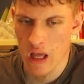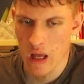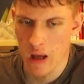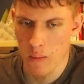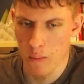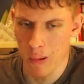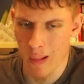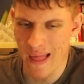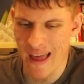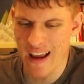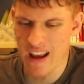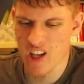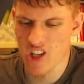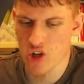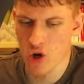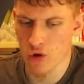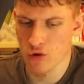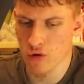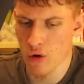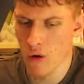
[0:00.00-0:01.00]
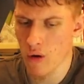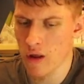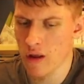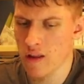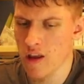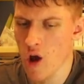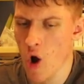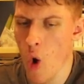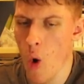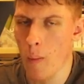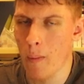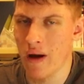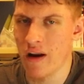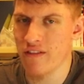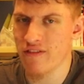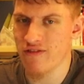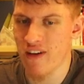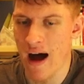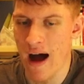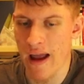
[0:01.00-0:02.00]
Black is controlling the open
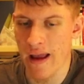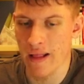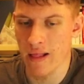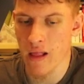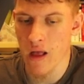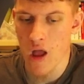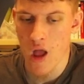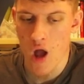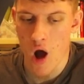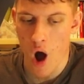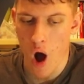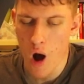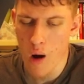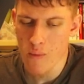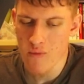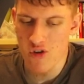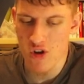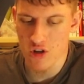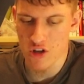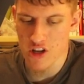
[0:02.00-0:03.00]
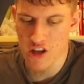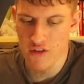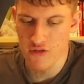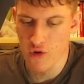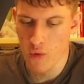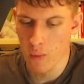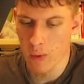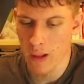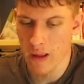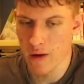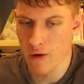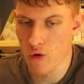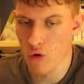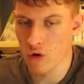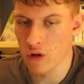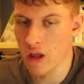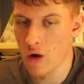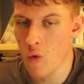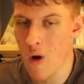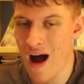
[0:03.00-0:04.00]
file. Obviously, if you play rook
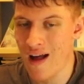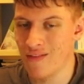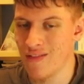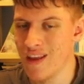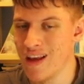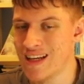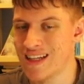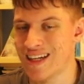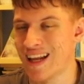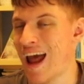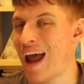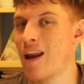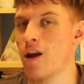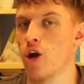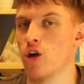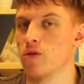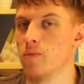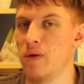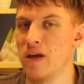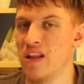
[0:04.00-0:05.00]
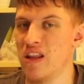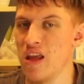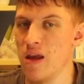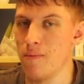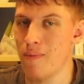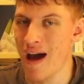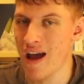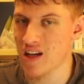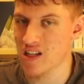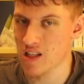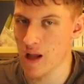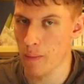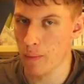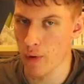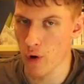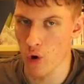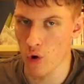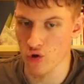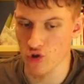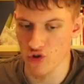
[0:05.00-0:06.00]
d1, this cannot be the best
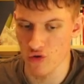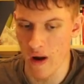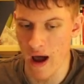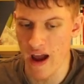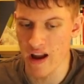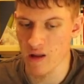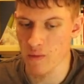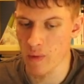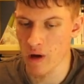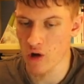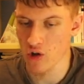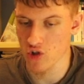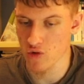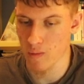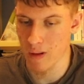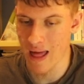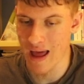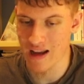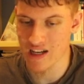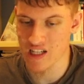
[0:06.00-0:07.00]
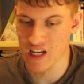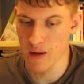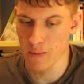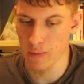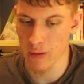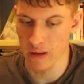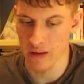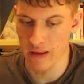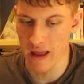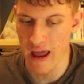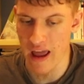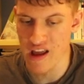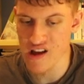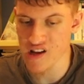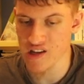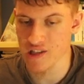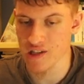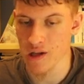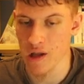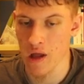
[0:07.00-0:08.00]
approach, right? Because black simply
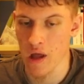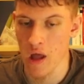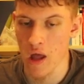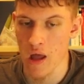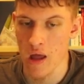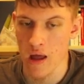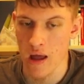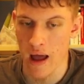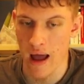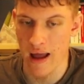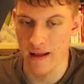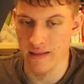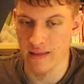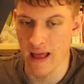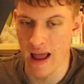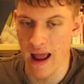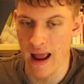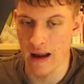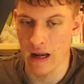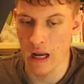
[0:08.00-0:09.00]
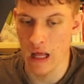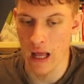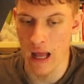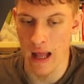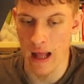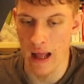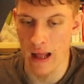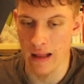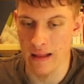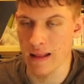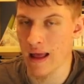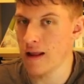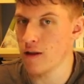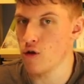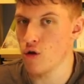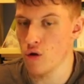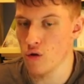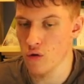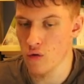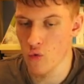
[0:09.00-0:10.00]
takes, and
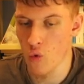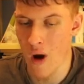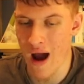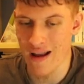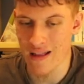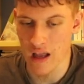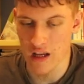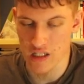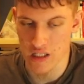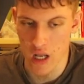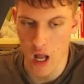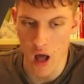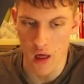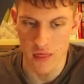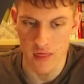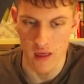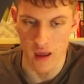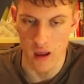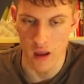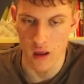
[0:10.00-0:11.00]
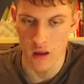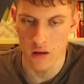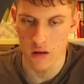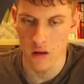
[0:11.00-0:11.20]
then white has nothing.